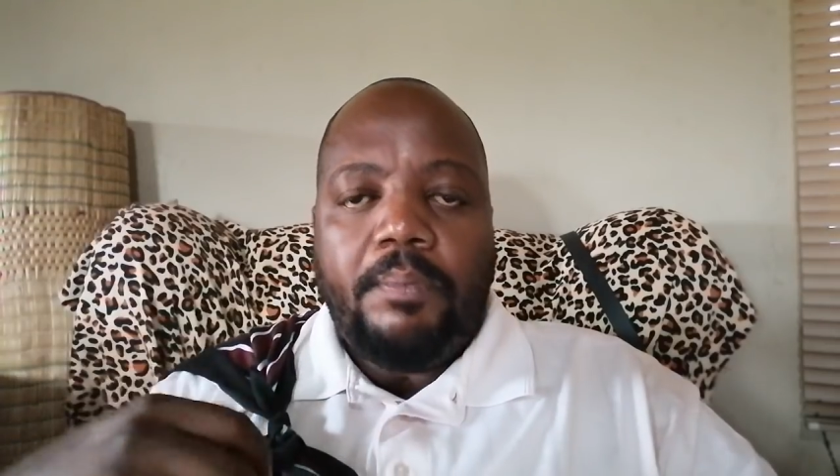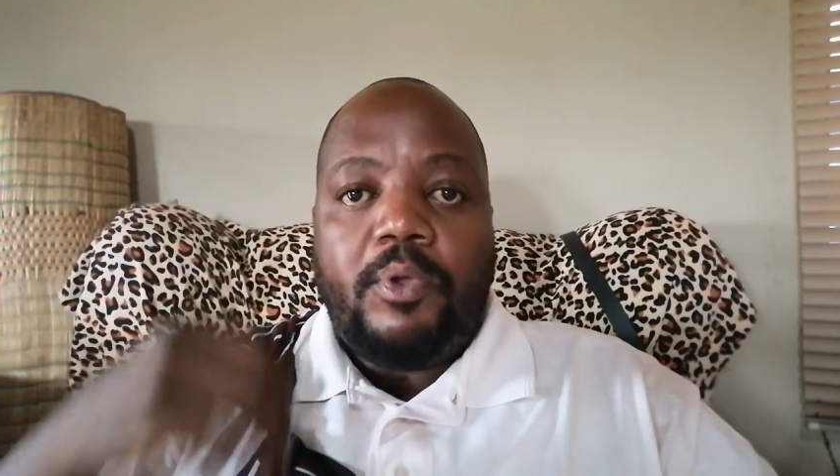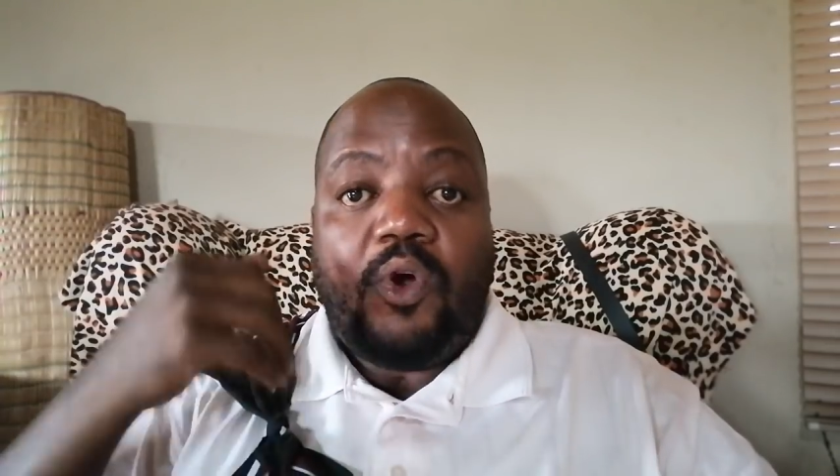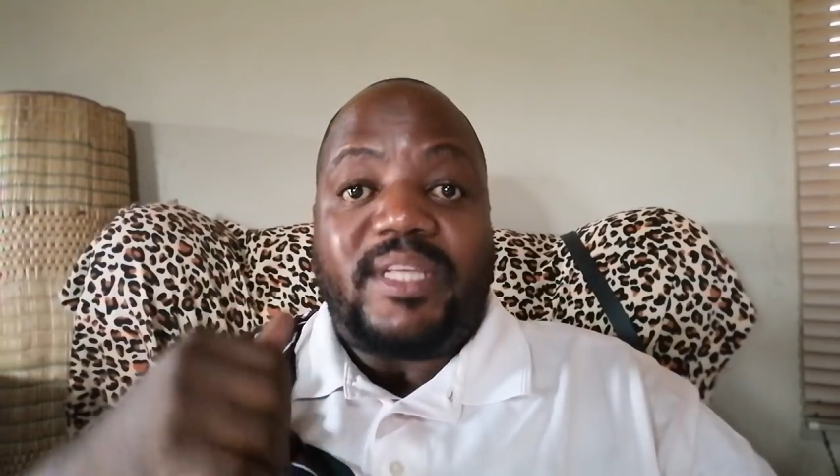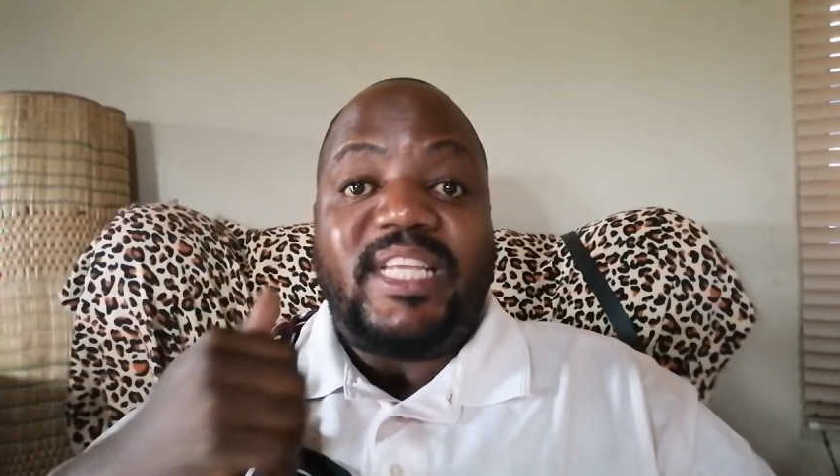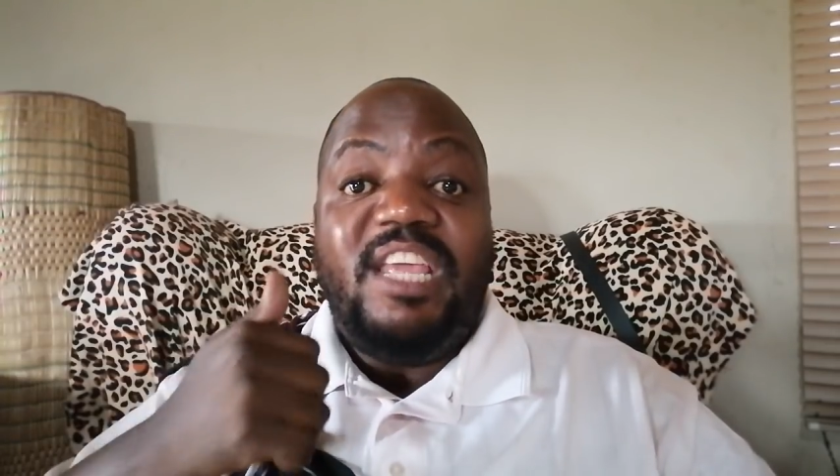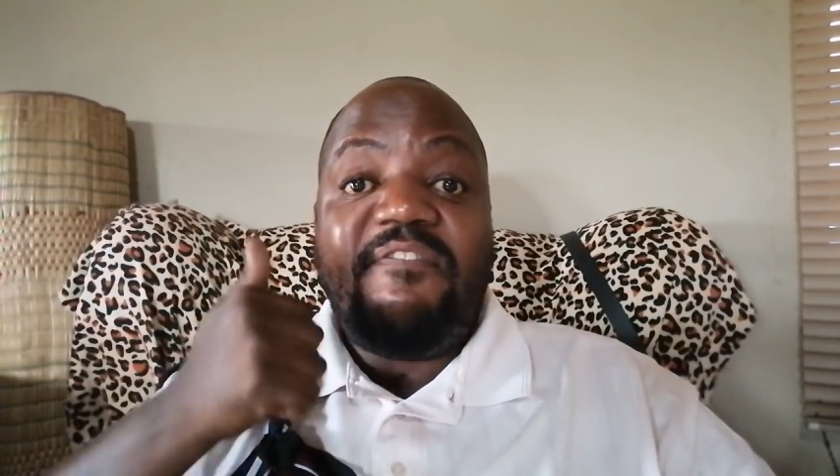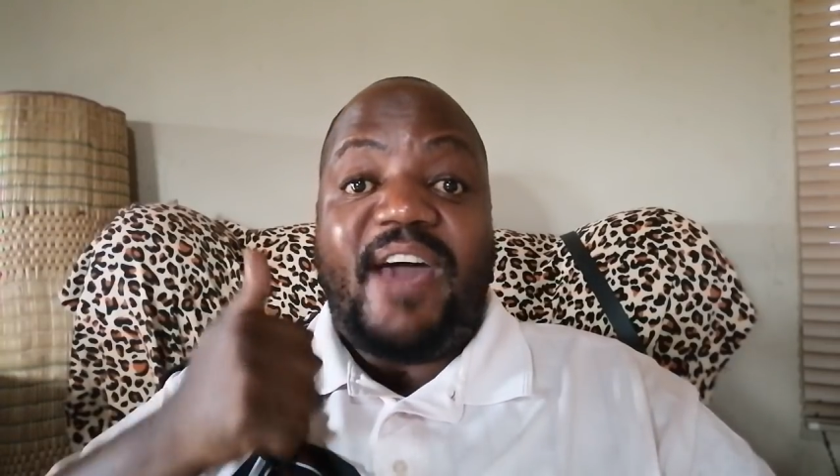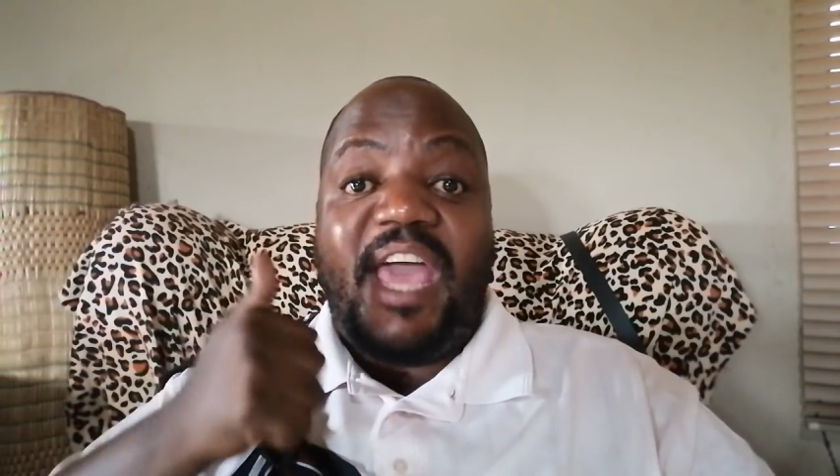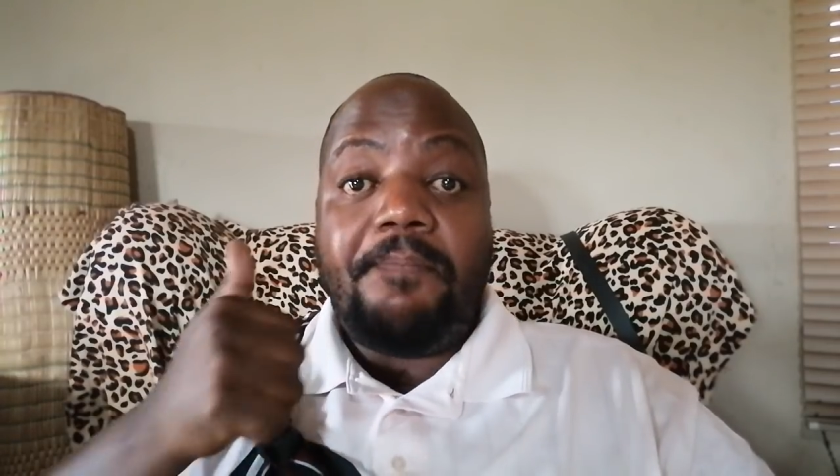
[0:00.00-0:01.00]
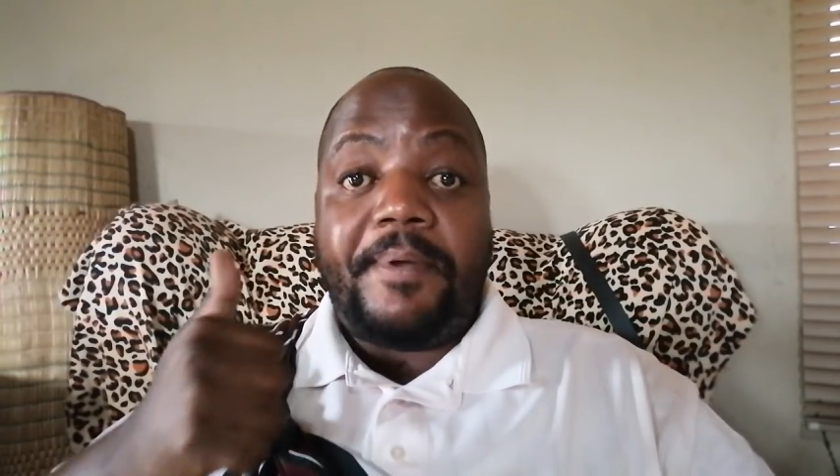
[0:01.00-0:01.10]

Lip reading: Because if I